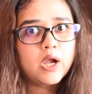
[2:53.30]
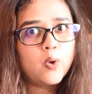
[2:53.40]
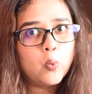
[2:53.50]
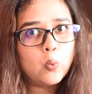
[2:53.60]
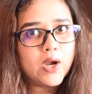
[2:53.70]

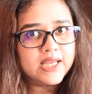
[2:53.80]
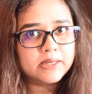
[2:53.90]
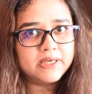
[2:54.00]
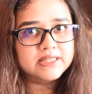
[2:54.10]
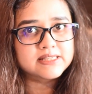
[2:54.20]
quite
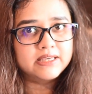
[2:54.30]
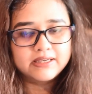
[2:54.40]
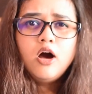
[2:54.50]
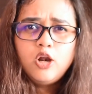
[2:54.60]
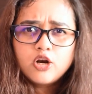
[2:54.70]
amazing.
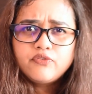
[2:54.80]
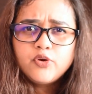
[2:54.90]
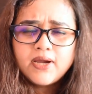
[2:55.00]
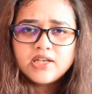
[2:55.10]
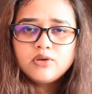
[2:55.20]
A lot of
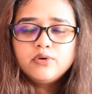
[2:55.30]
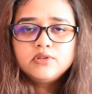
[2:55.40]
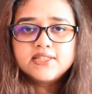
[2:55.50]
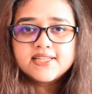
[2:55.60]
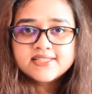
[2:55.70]
you might know
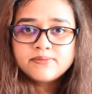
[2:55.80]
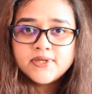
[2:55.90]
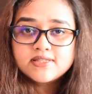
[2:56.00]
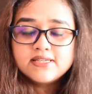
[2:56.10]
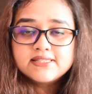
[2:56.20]
The
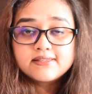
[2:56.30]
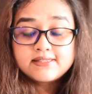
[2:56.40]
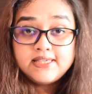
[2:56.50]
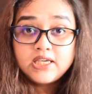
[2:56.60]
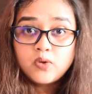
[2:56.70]
Testaments is a
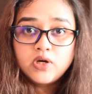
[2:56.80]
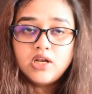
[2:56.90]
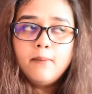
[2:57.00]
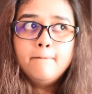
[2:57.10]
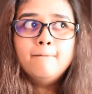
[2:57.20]

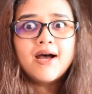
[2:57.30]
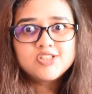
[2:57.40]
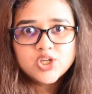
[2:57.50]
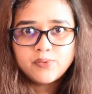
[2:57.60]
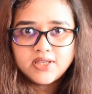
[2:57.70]
sequel, a
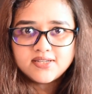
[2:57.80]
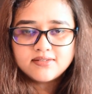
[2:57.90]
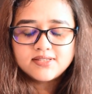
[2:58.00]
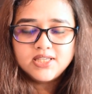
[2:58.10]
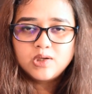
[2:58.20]
much
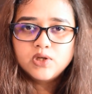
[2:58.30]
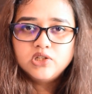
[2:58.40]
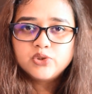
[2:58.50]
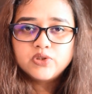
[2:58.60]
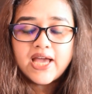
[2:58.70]
awaited
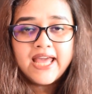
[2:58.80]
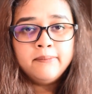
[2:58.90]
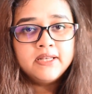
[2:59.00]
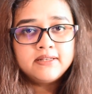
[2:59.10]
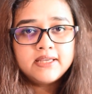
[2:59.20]
sequel to The
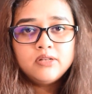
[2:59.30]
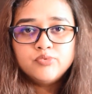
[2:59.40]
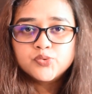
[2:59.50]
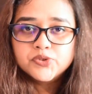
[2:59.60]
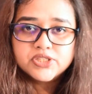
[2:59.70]
Handmaid's Tale,
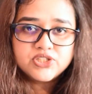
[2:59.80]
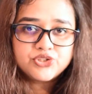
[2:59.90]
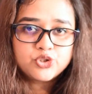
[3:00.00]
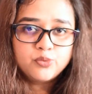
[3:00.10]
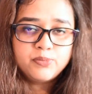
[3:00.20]
which was a
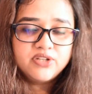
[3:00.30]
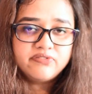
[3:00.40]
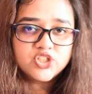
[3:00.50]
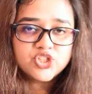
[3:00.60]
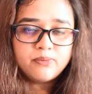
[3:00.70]
dystopian
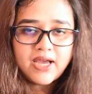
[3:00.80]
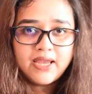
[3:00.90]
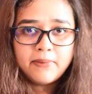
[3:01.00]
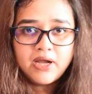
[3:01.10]
fiction by